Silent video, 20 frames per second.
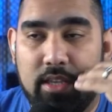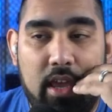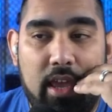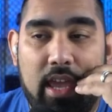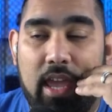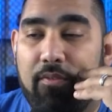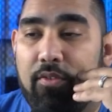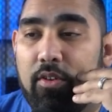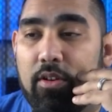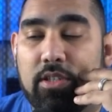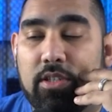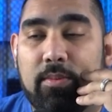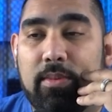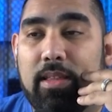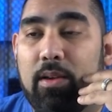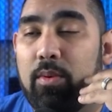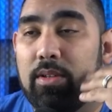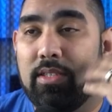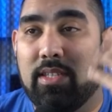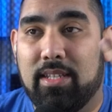If you're someone that
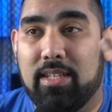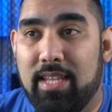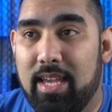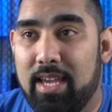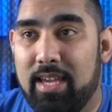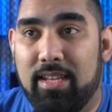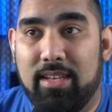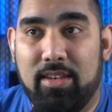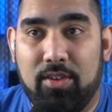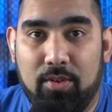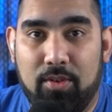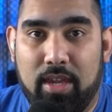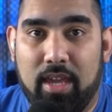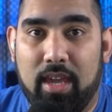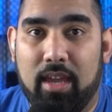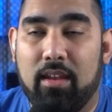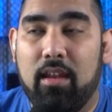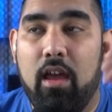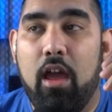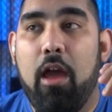wants to attend, you can.